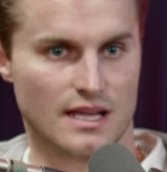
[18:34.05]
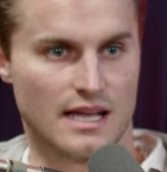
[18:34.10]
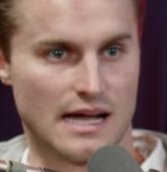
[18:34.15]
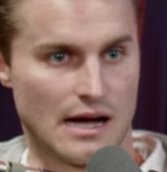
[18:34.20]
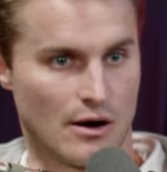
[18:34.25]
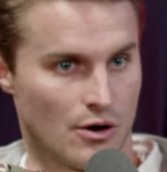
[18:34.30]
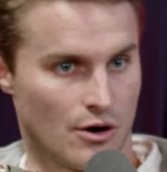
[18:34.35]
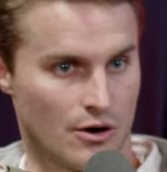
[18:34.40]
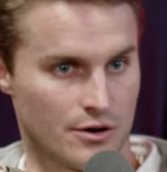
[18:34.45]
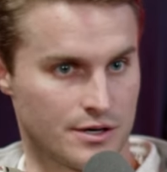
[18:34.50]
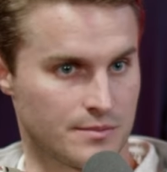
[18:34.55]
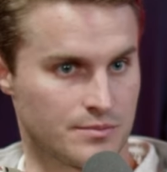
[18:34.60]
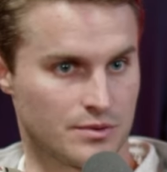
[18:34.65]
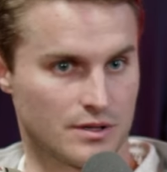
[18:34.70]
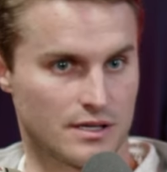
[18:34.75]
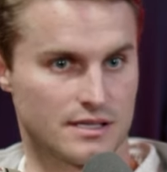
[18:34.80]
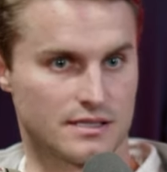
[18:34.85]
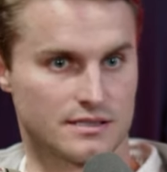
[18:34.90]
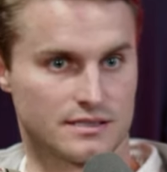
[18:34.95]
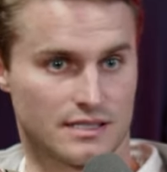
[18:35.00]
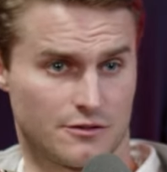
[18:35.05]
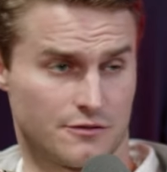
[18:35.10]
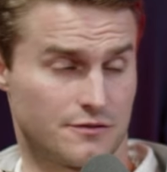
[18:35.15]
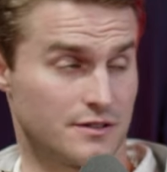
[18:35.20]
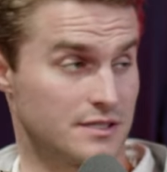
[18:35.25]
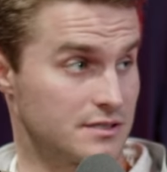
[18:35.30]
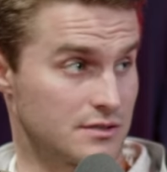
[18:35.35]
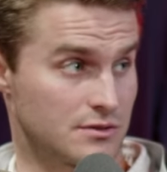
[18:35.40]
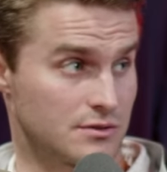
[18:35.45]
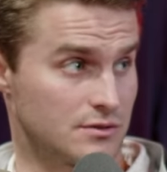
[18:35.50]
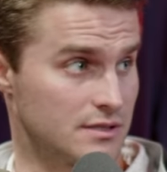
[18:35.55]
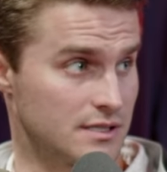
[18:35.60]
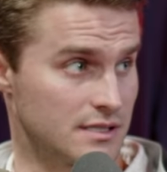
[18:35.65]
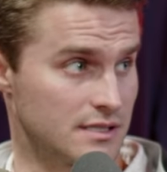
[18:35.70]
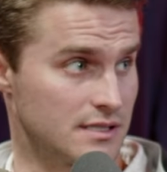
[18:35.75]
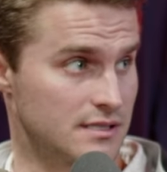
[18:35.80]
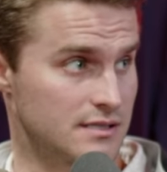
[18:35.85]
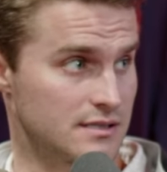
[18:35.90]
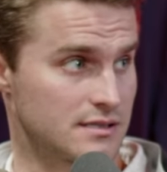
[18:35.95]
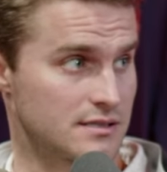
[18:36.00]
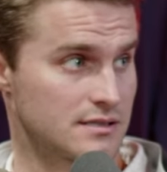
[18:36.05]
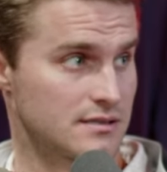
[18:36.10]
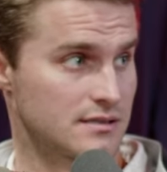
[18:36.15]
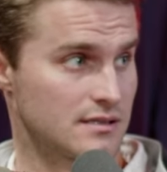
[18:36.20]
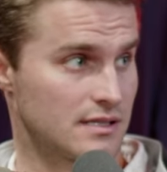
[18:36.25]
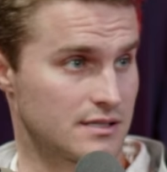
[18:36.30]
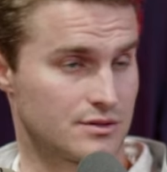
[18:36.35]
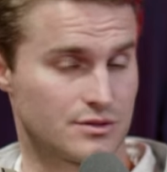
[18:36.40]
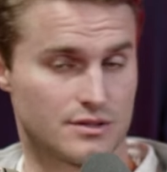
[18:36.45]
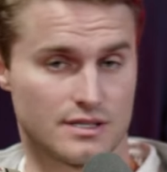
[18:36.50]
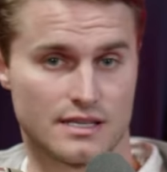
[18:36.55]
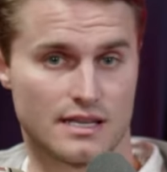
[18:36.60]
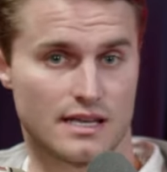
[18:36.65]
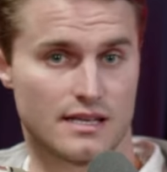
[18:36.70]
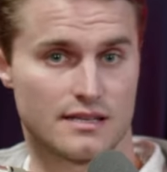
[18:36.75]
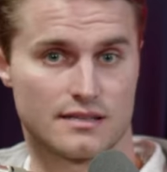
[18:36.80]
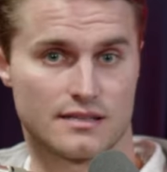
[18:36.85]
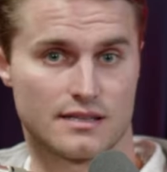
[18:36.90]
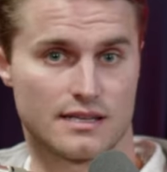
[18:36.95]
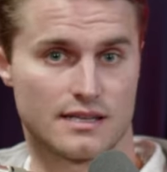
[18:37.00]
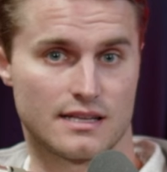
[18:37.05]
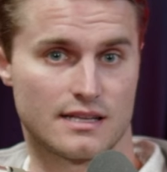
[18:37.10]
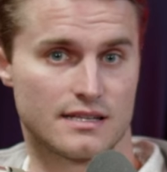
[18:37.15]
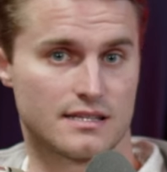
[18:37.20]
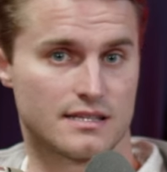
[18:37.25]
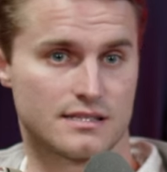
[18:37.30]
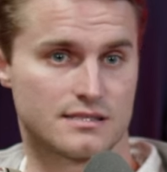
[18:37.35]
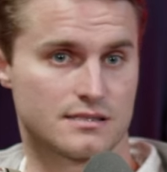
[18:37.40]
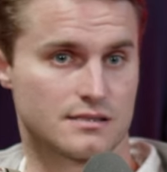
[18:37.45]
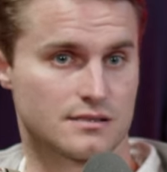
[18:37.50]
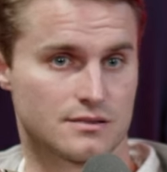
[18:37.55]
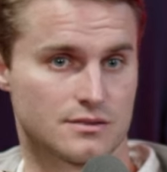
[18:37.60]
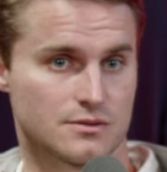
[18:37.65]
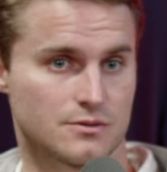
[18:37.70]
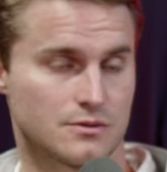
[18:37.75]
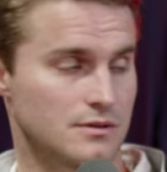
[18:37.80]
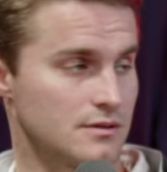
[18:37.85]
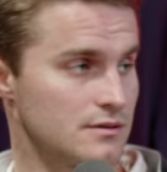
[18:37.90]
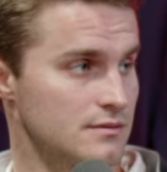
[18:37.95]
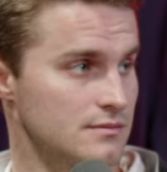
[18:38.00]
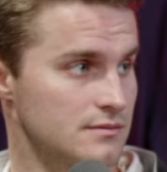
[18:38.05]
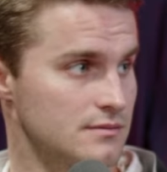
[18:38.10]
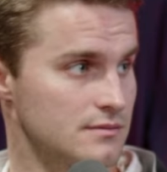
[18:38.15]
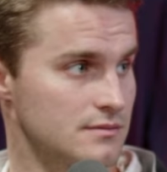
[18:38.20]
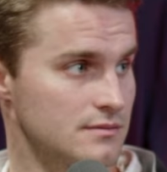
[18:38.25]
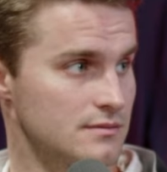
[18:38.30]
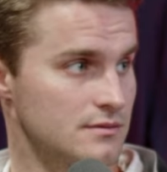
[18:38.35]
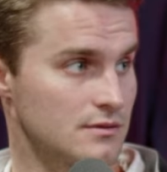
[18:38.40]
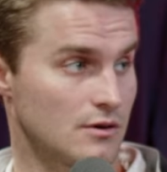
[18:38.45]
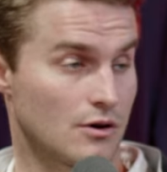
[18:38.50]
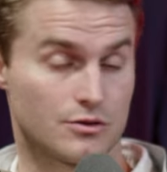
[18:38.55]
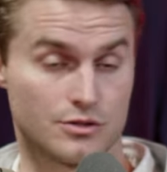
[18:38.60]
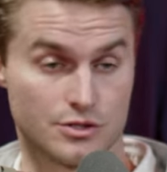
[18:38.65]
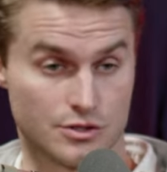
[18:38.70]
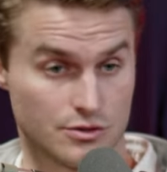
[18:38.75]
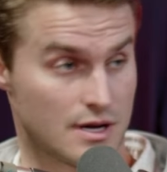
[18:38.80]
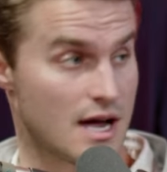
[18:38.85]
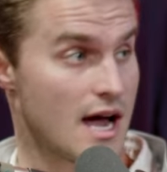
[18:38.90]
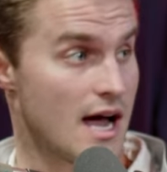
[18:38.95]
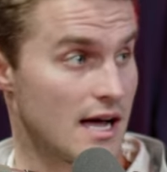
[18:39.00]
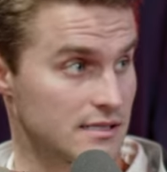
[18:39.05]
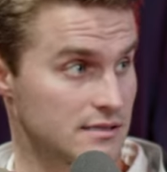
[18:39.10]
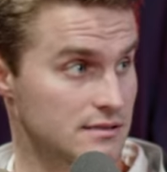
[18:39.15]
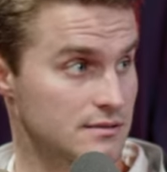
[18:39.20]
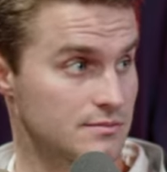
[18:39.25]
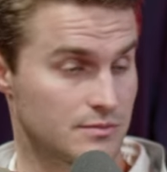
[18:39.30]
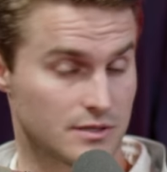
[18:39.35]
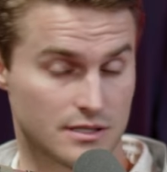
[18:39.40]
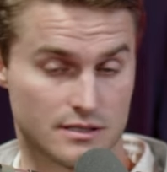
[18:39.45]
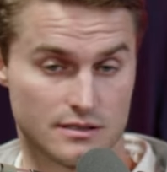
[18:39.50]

how hard he plays, how physical he is. Like, dude, it ain't easy to score on you guys, but